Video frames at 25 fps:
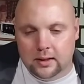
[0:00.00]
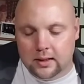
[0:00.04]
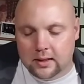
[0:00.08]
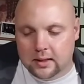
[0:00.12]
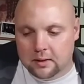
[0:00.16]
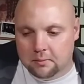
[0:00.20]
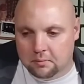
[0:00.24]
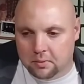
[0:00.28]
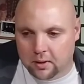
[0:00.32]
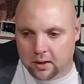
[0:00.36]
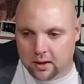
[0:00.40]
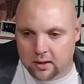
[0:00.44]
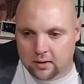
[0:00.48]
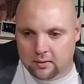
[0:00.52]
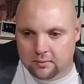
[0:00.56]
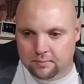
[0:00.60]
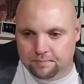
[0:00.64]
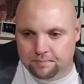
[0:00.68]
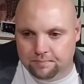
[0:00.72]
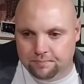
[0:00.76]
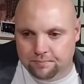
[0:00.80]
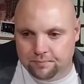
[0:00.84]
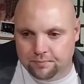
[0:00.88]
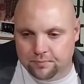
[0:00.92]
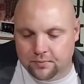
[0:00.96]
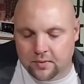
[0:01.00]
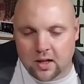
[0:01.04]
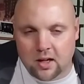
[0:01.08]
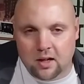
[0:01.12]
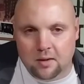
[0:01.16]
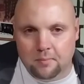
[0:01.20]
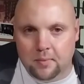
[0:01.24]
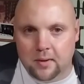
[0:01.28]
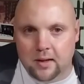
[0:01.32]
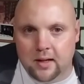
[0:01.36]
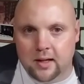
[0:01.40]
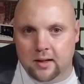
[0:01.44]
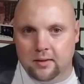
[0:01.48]
but they're
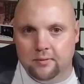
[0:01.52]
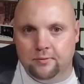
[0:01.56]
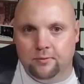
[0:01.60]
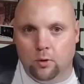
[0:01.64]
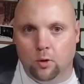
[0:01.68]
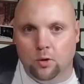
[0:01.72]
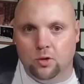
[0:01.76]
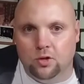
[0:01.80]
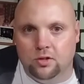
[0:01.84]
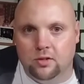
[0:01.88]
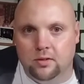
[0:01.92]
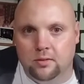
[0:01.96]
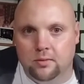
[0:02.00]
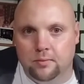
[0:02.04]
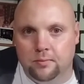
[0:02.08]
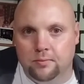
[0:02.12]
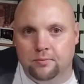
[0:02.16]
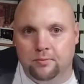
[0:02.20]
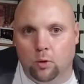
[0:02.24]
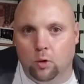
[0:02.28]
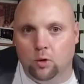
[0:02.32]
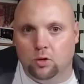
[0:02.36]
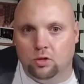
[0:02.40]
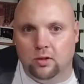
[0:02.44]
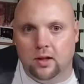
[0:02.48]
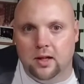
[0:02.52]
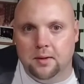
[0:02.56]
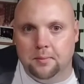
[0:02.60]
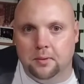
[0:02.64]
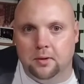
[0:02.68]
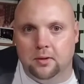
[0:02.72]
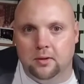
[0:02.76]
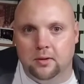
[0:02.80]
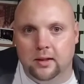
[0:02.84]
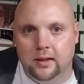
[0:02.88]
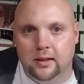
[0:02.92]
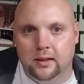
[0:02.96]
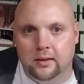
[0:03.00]
being forced, forced
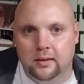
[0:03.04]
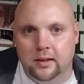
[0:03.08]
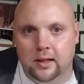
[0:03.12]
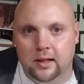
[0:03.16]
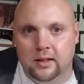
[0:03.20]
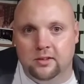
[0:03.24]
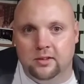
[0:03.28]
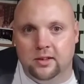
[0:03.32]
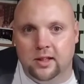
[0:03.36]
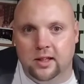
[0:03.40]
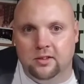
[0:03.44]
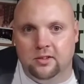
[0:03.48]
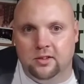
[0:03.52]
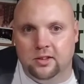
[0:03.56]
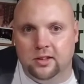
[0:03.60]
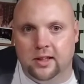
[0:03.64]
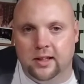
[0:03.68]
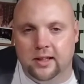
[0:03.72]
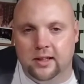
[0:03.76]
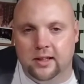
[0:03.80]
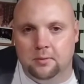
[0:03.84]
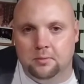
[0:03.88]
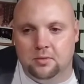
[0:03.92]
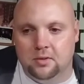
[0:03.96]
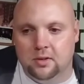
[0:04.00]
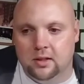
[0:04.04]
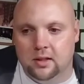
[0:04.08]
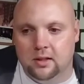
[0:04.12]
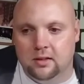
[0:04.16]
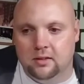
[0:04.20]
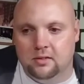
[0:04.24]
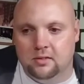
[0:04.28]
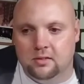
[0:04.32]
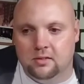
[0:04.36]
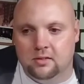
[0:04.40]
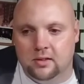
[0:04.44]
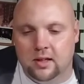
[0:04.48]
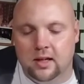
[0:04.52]
labor in education camps, and
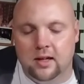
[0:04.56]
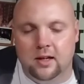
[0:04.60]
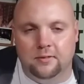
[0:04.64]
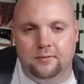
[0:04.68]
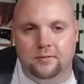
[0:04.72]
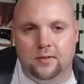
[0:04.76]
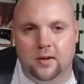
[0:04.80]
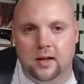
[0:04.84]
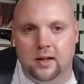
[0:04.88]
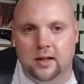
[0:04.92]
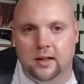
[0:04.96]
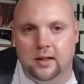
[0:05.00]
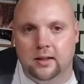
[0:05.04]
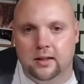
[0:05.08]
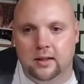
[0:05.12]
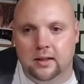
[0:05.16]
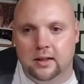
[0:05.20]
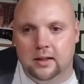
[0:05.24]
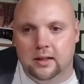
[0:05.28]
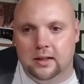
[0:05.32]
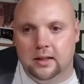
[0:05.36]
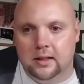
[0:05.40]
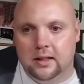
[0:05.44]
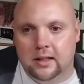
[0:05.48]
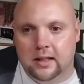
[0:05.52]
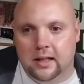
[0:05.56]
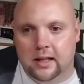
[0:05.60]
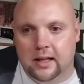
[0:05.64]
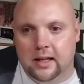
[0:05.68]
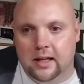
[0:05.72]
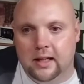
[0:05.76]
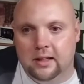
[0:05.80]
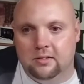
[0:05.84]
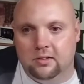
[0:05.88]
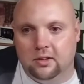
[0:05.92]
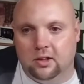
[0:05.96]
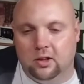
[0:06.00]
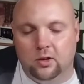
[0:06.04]
it's terrifying.
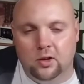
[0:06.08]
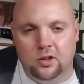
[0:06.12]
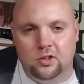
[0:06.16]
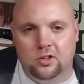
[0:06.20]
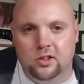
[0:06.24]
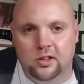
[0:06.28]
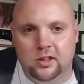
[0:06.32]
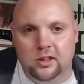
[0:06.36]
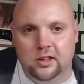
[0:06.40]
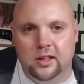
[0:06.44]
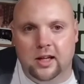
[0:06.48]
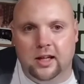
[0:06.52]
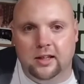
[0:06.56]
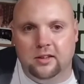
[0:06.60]
As a Christian in the United